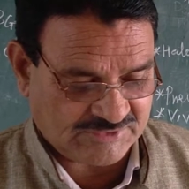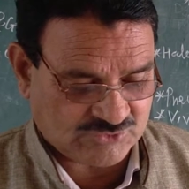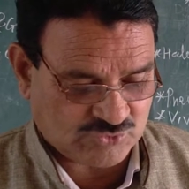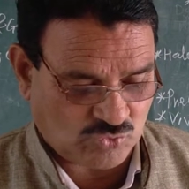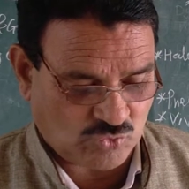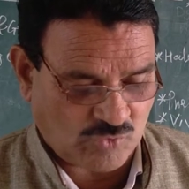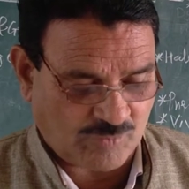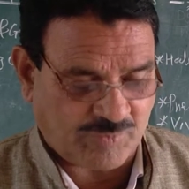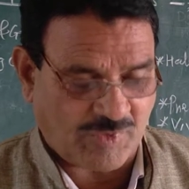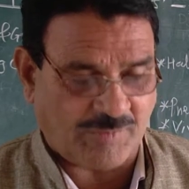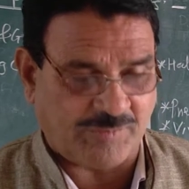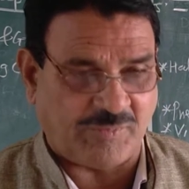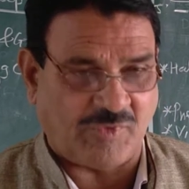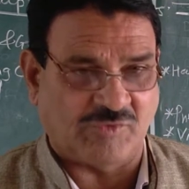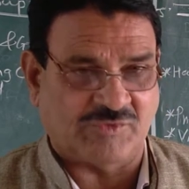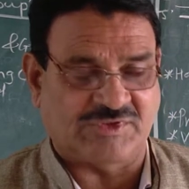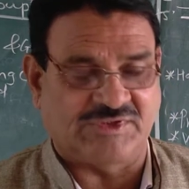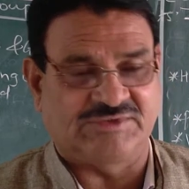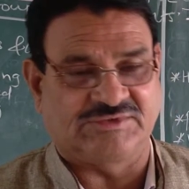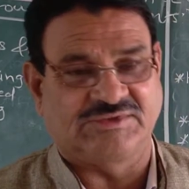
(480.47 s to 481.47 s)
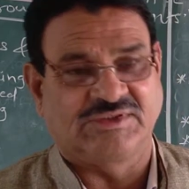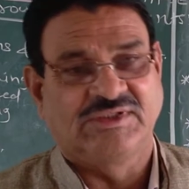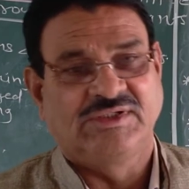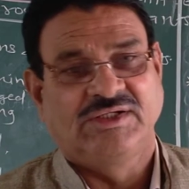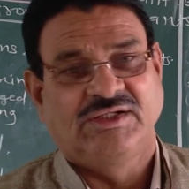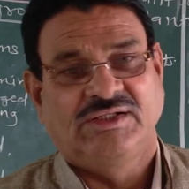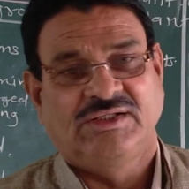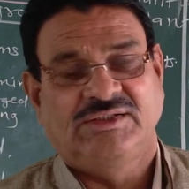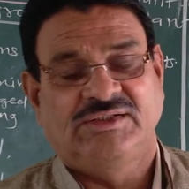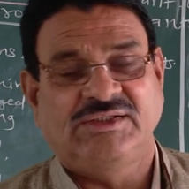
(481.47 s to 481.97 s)
slope of mountains.
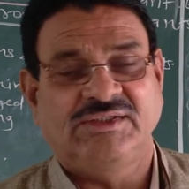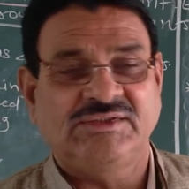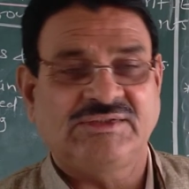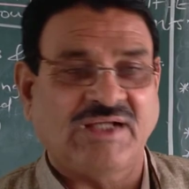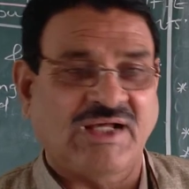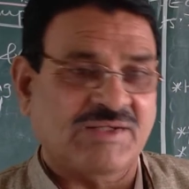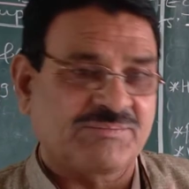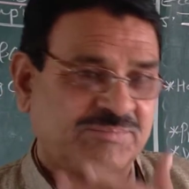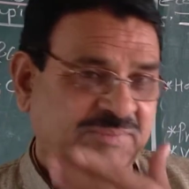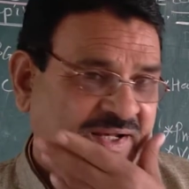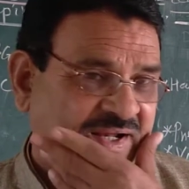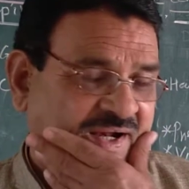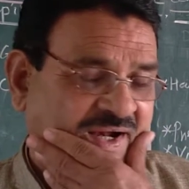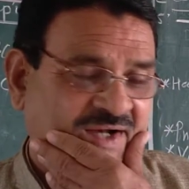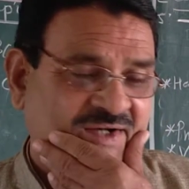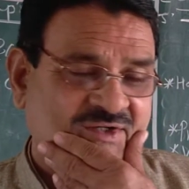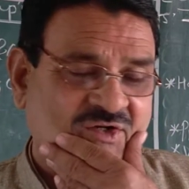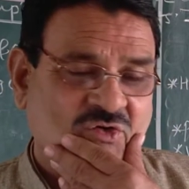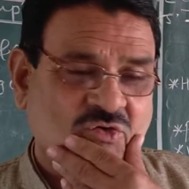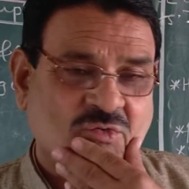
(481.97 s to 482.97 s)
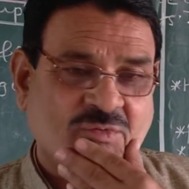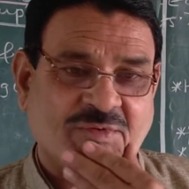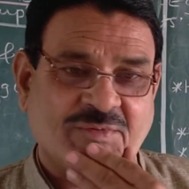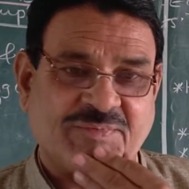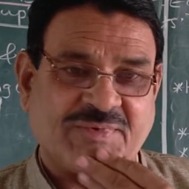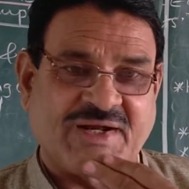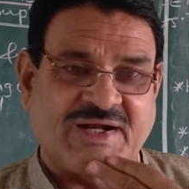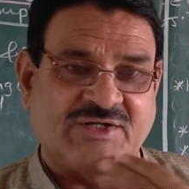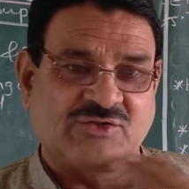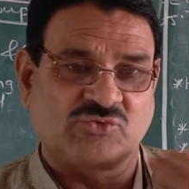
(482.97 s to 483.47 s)
These are
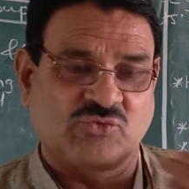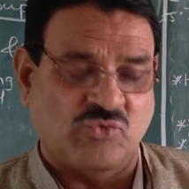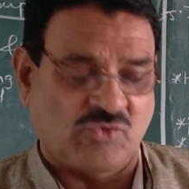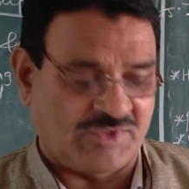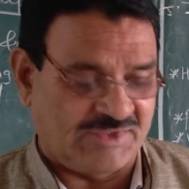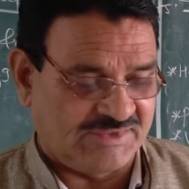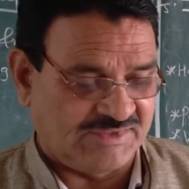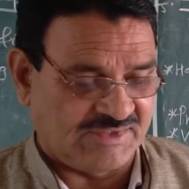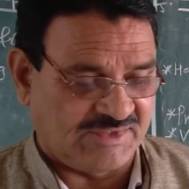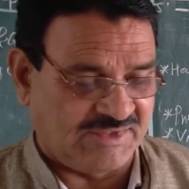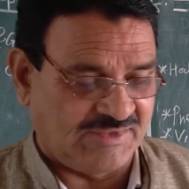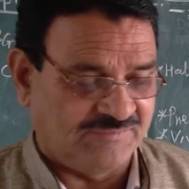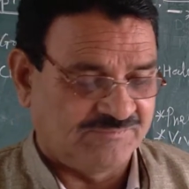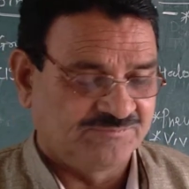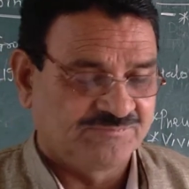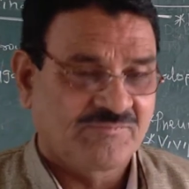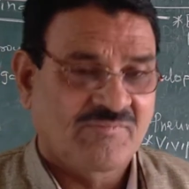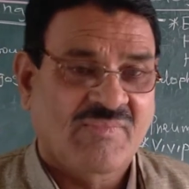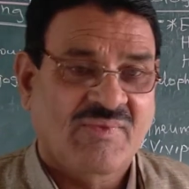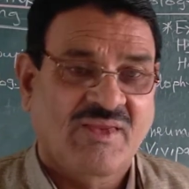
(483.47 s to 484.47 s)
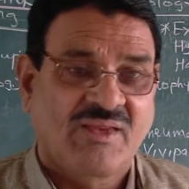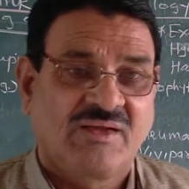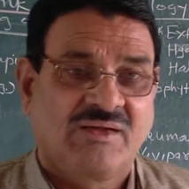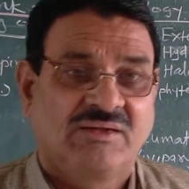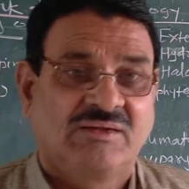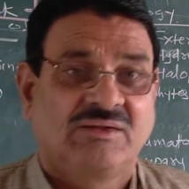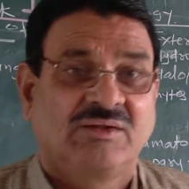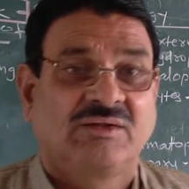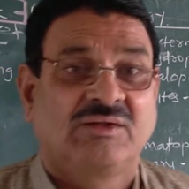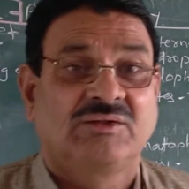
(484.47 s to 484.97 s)
hydrophytic plants grow in the
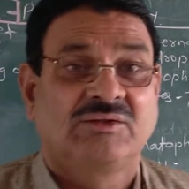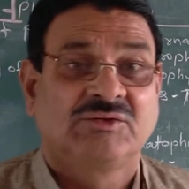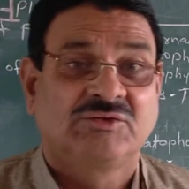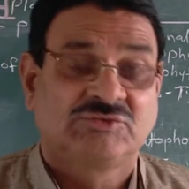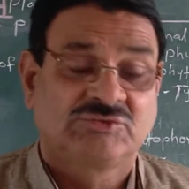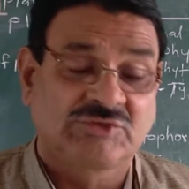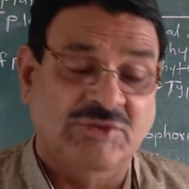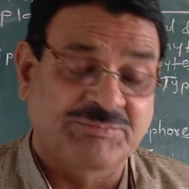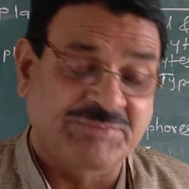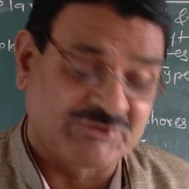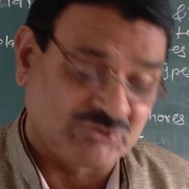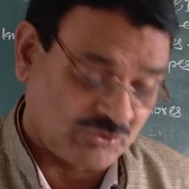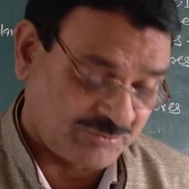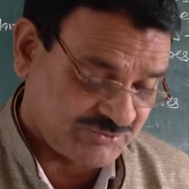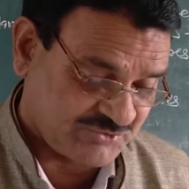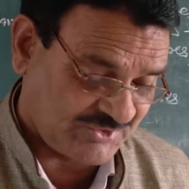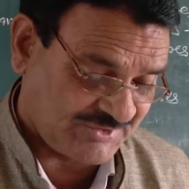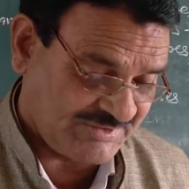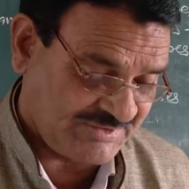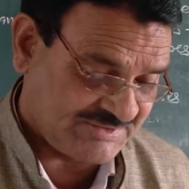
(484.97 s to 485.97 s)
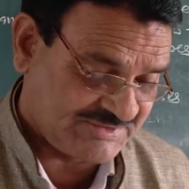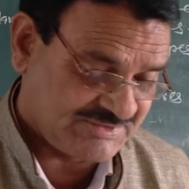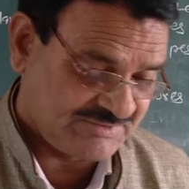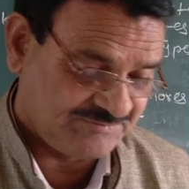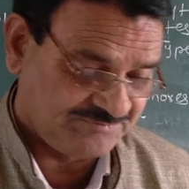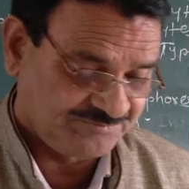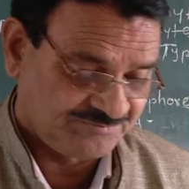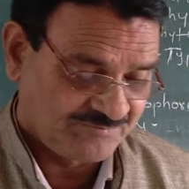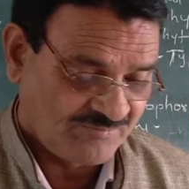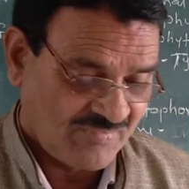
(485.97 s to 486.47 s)
surface of soils.
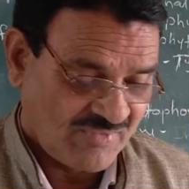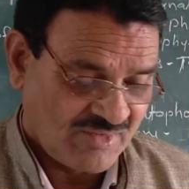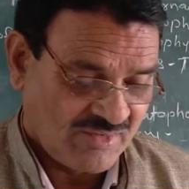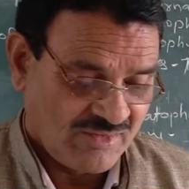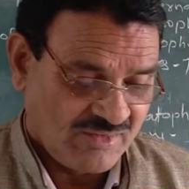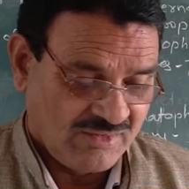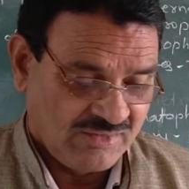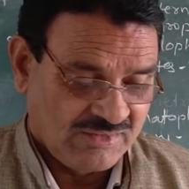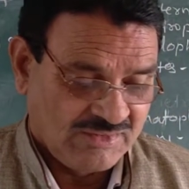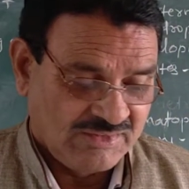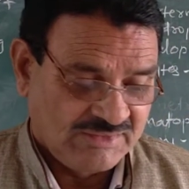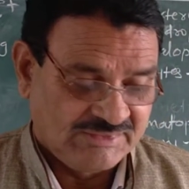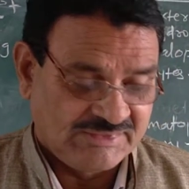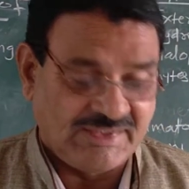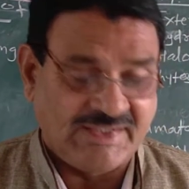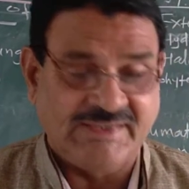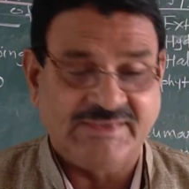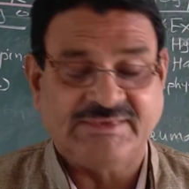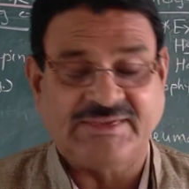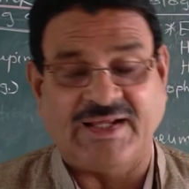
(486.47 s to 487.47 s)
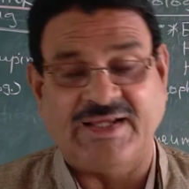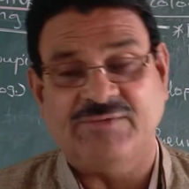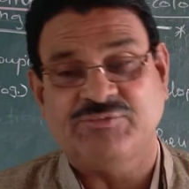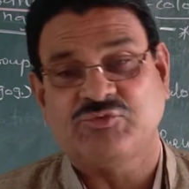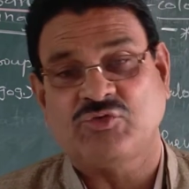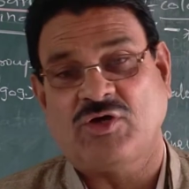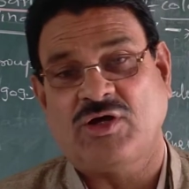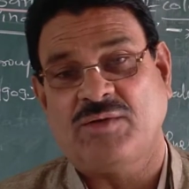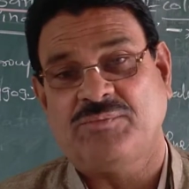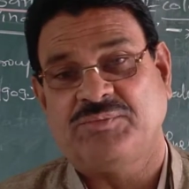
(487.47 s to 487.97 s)
Then
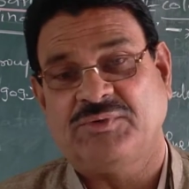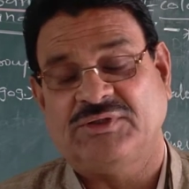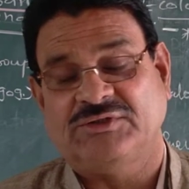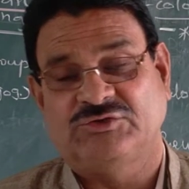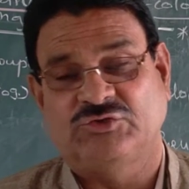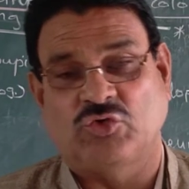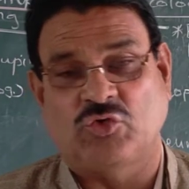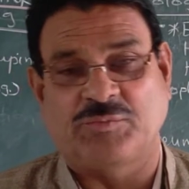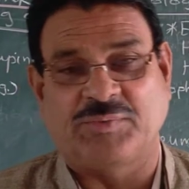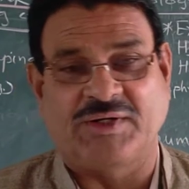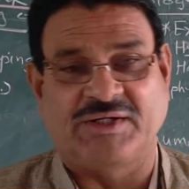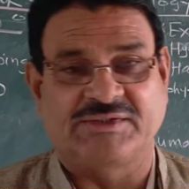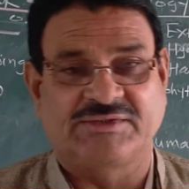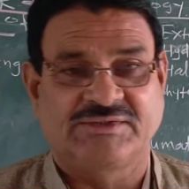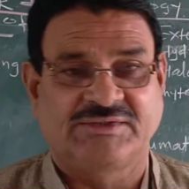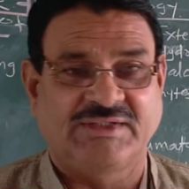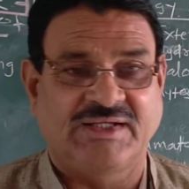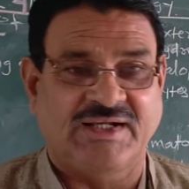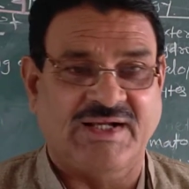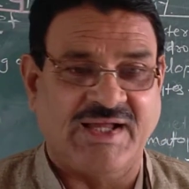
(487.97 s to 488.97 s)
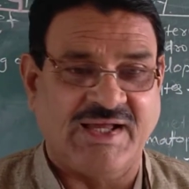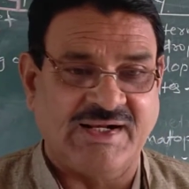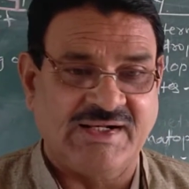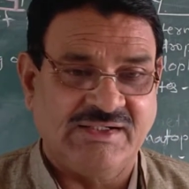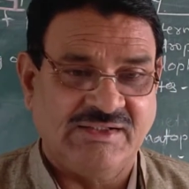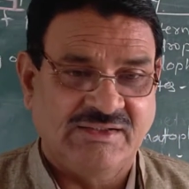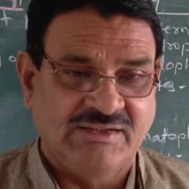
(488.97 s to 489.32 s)
types of xerophytes. There are